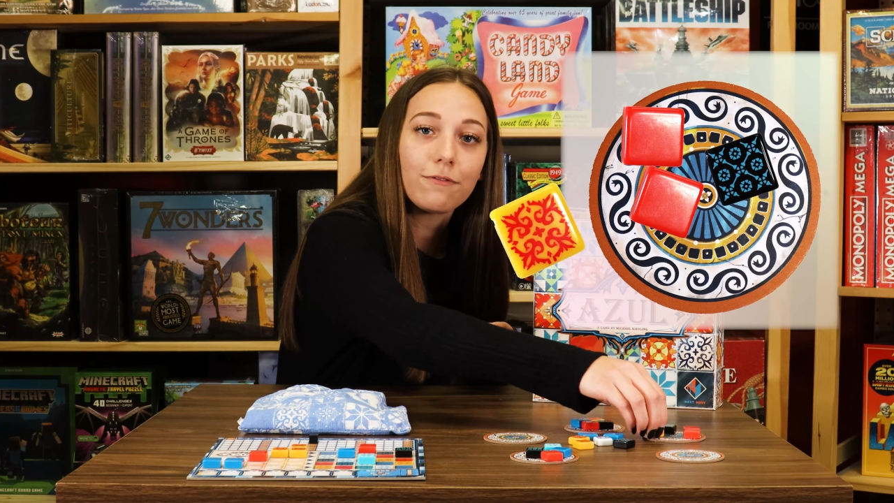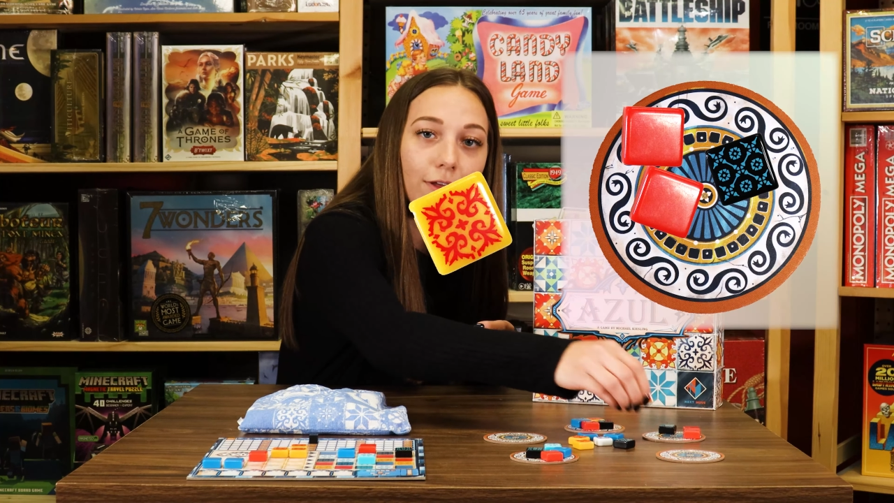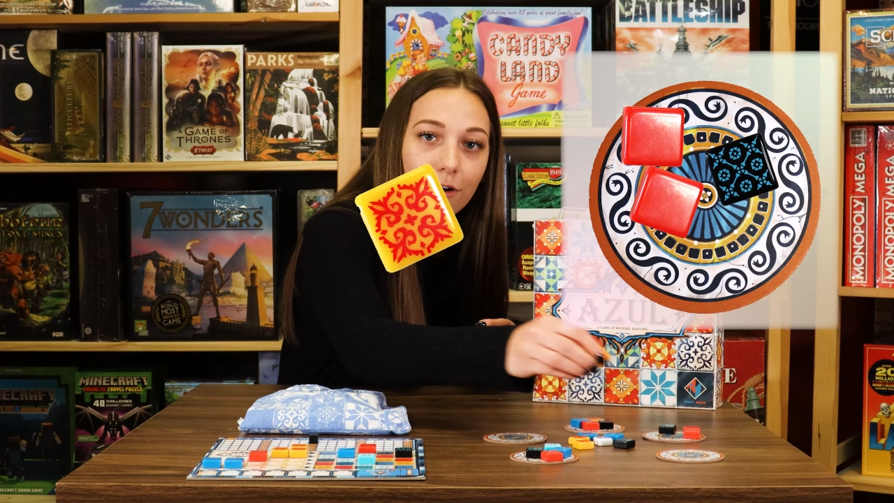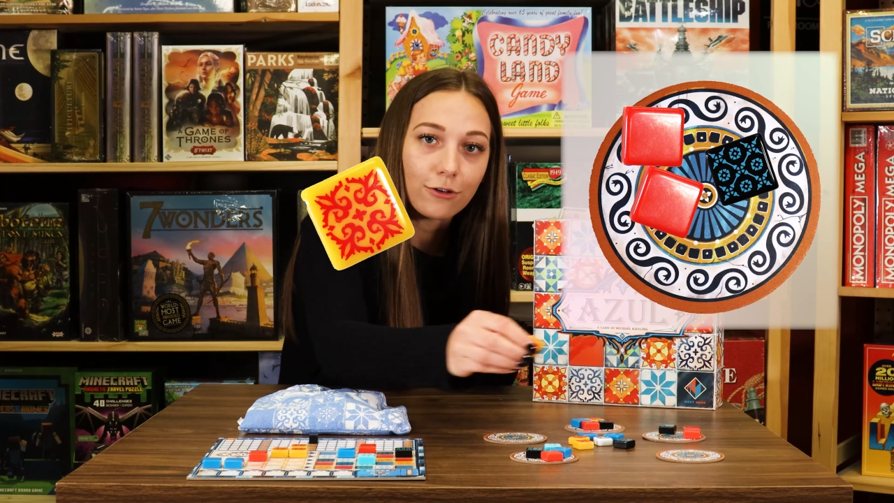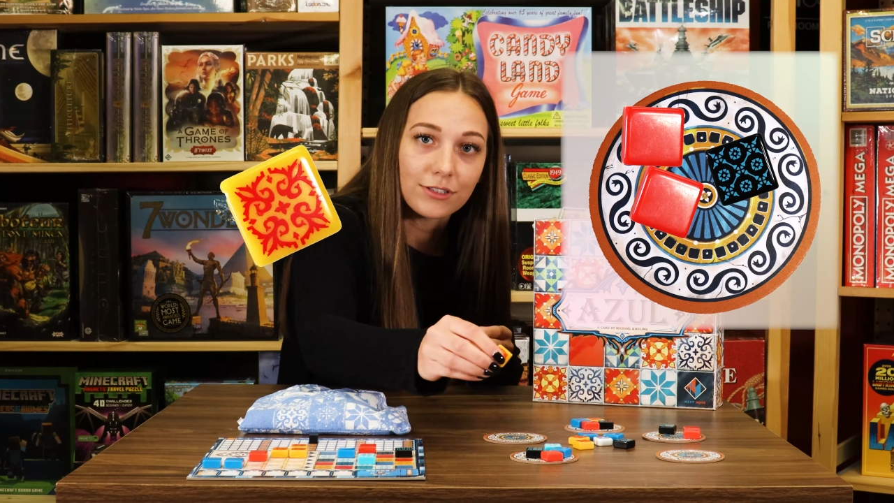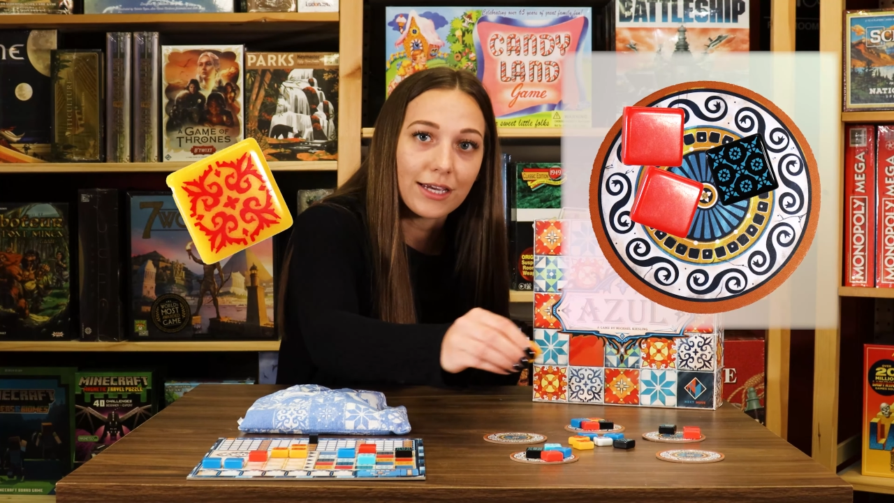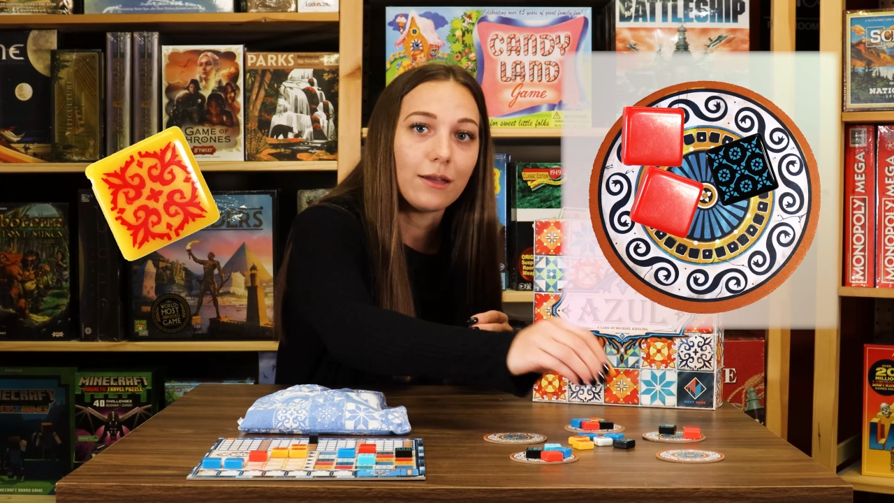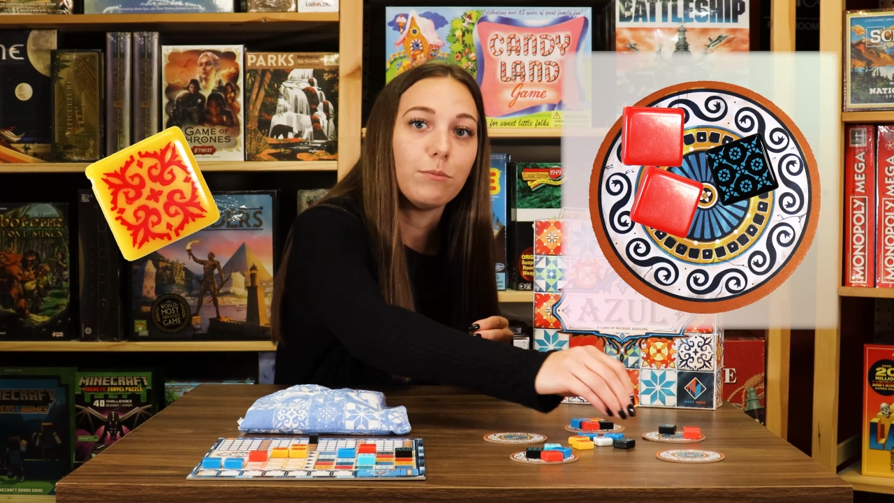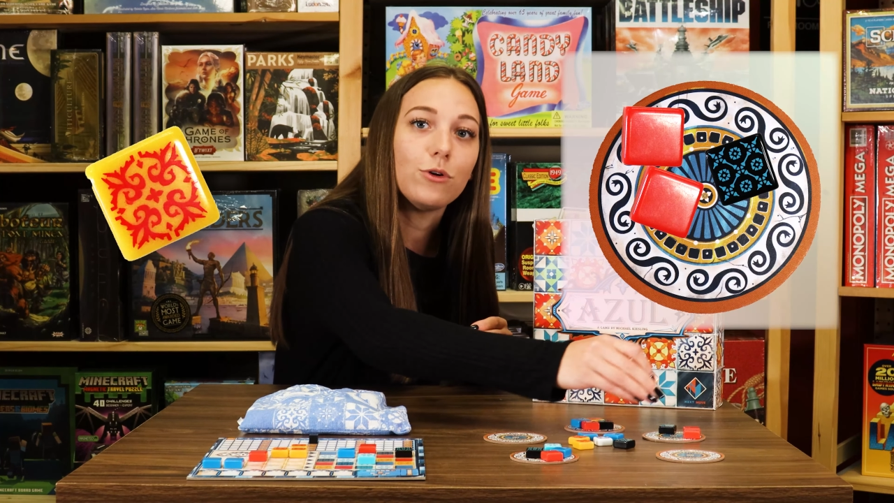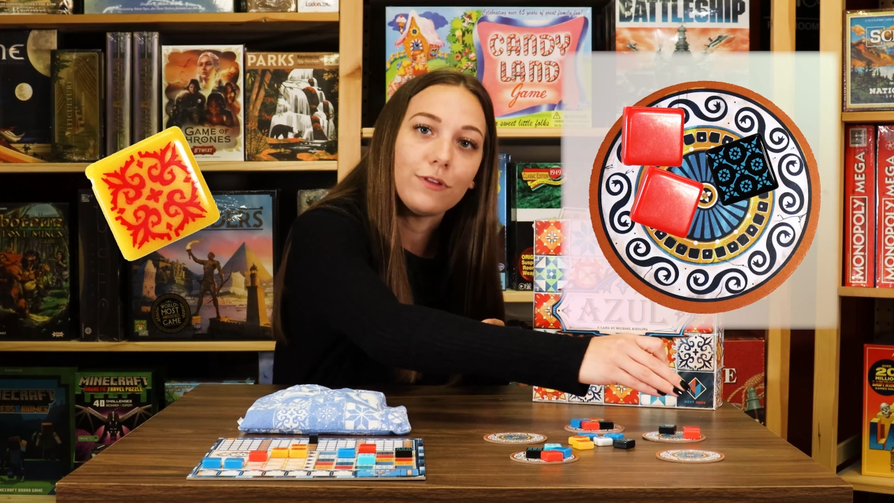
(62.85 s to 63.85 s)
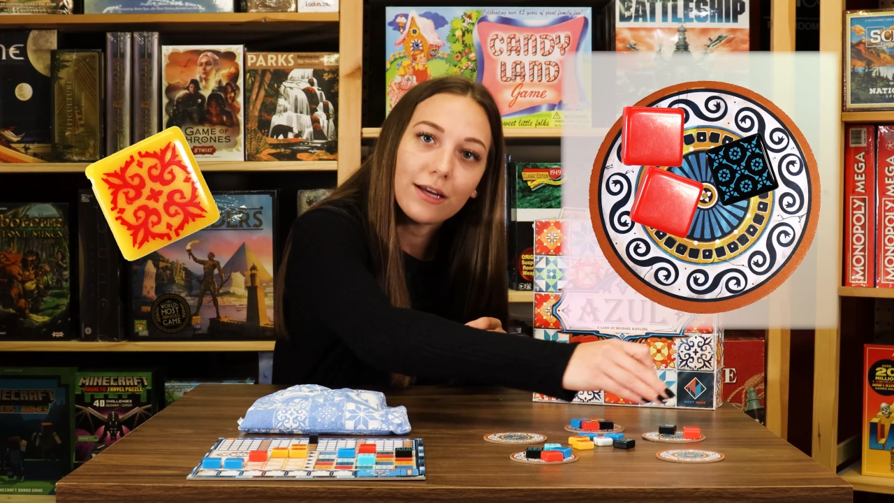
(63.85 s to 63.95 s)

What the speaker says: of those and move